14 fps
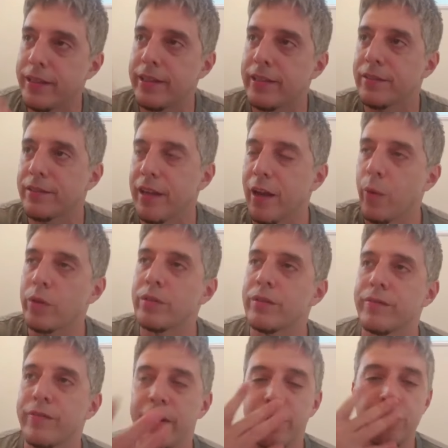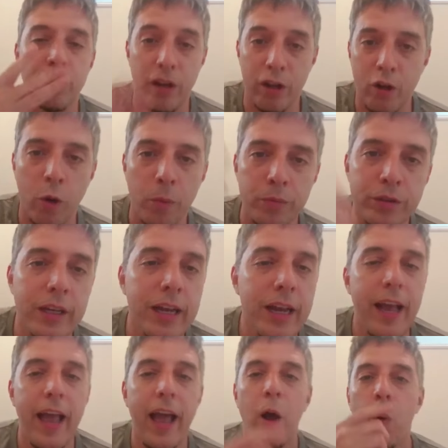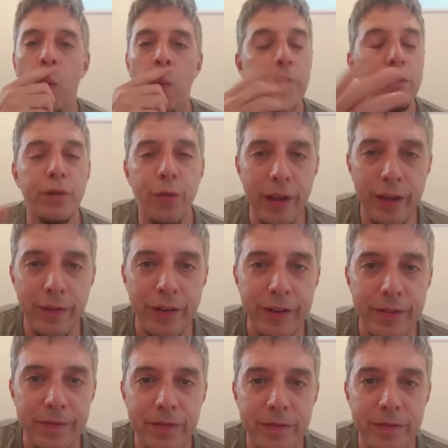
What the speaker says: is what's his face, Sherlock Holmes. What did you think of it?